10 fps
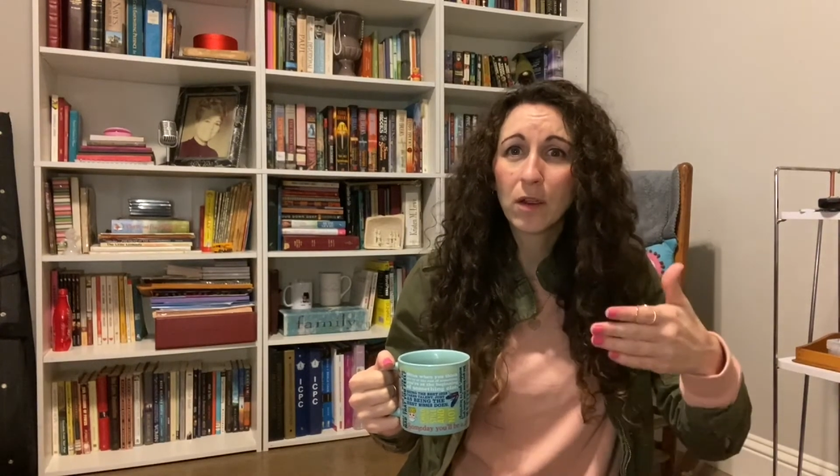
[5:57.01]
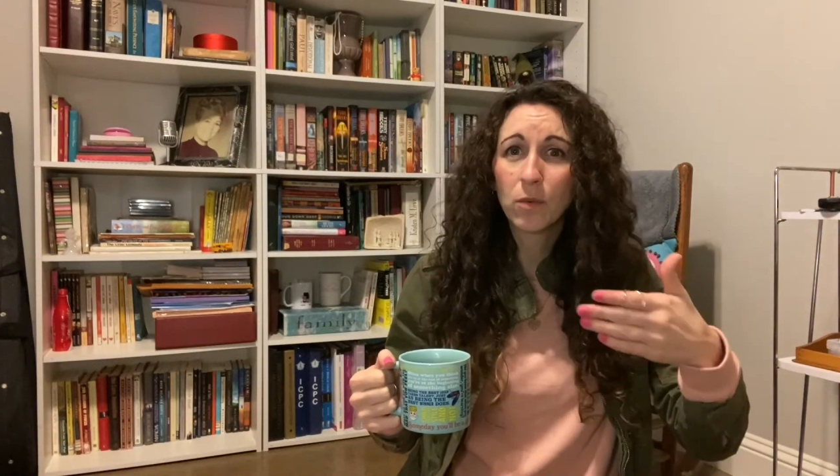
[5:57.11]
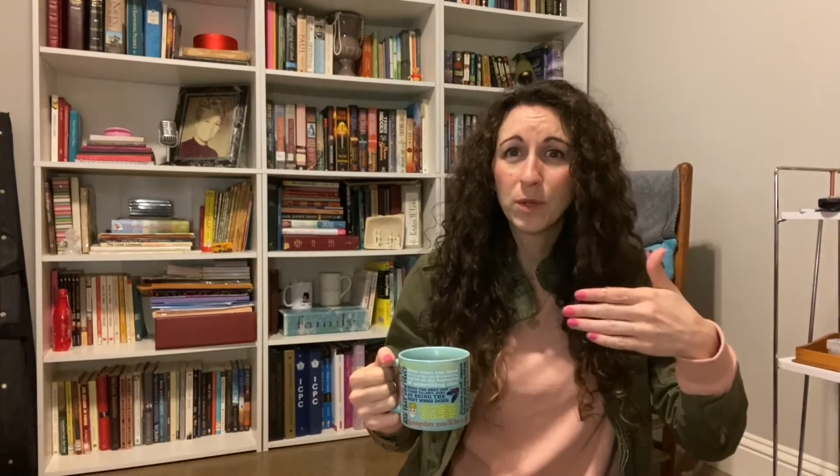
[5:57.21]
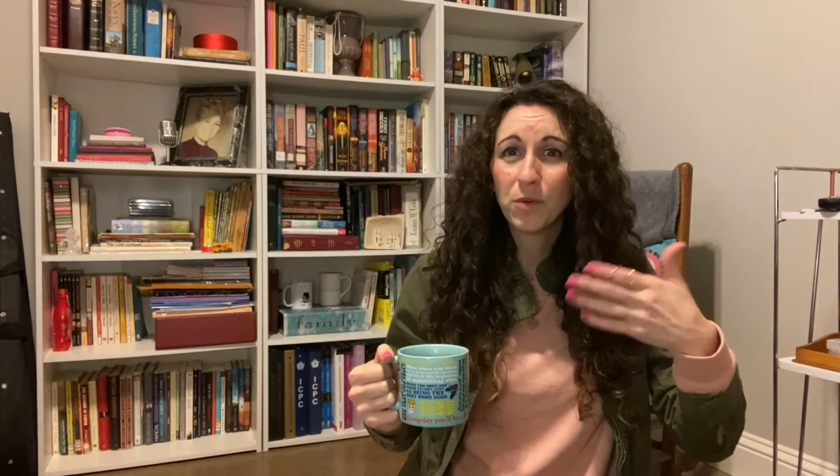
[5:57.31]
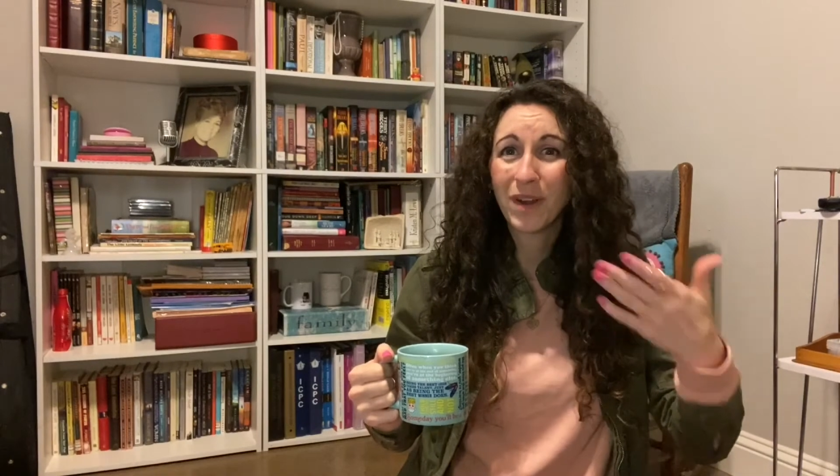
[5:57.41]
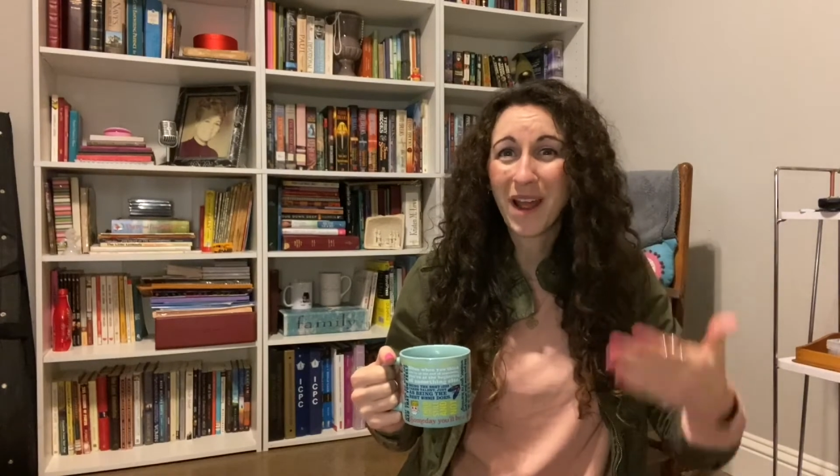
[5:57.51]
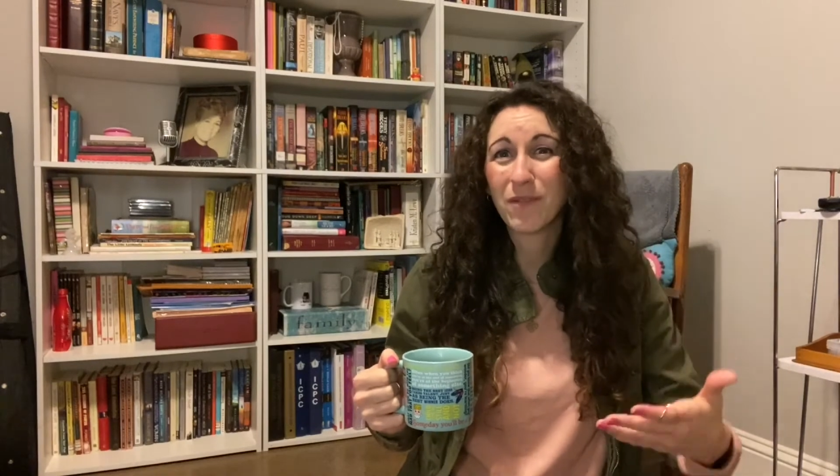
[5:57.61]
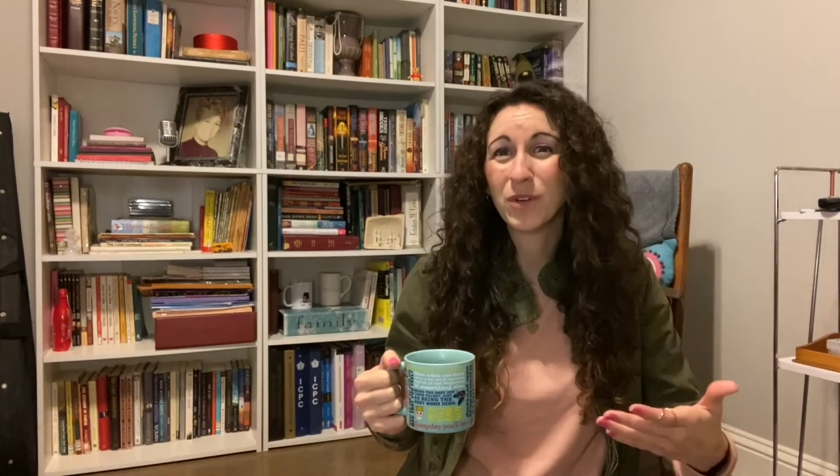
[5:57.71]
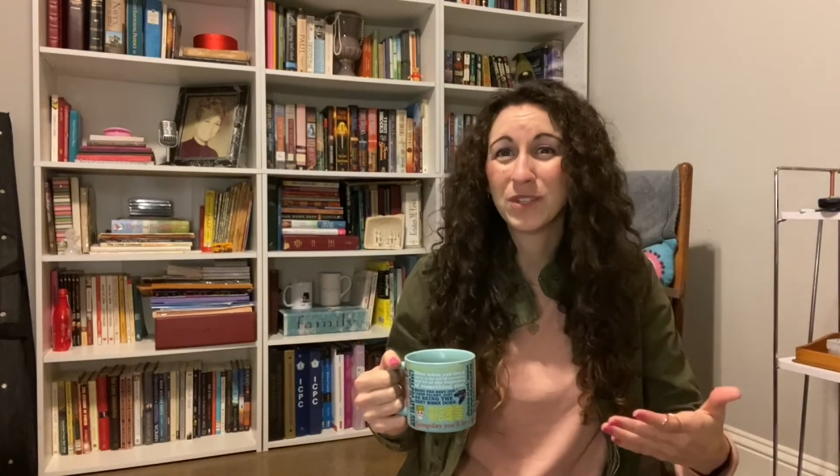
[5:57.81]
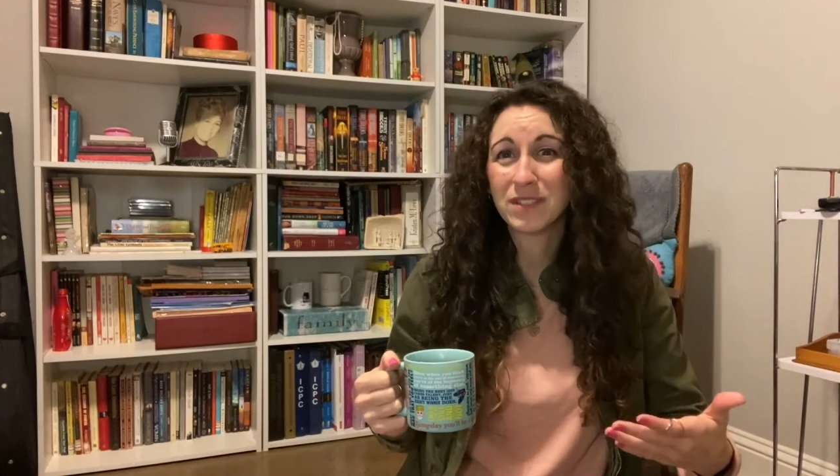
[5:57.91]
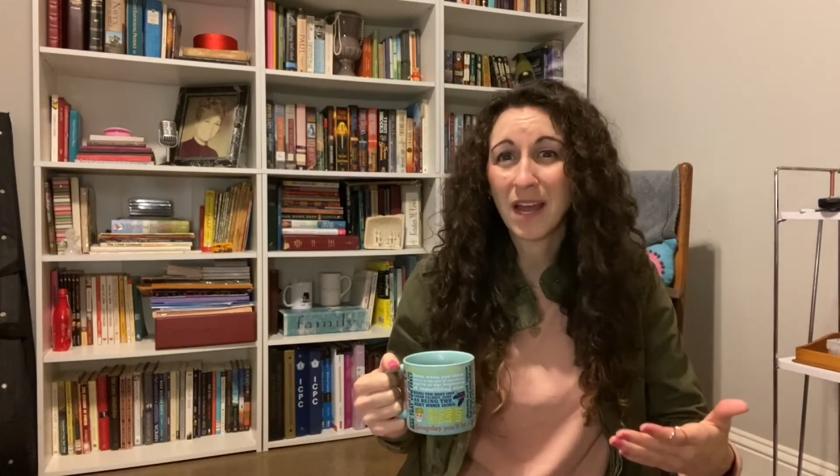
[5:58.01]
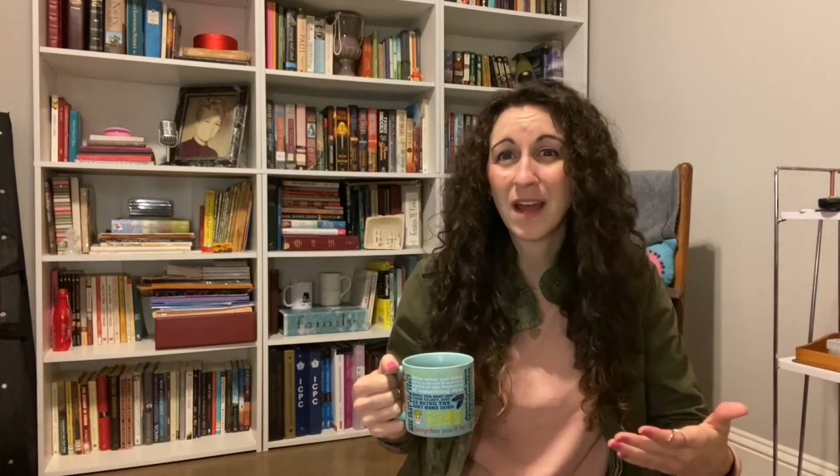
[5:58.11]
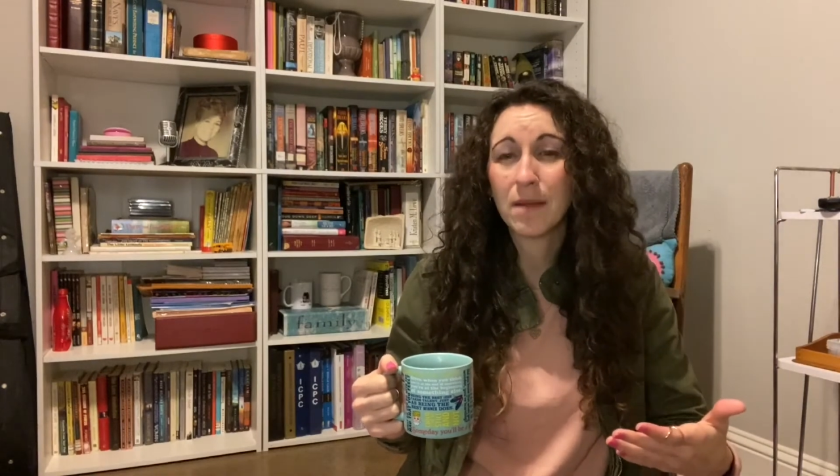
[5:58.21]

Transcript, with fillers: when you want to have a good time,